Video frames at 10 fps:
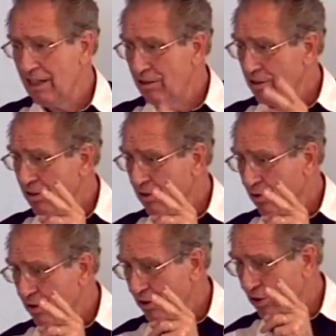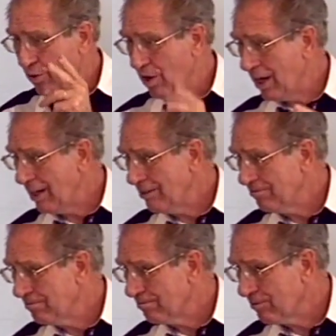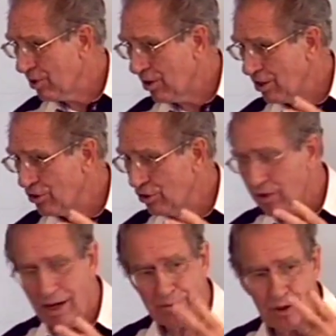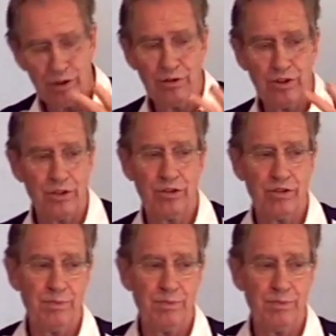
You know why? There are two absolutes in Scripture that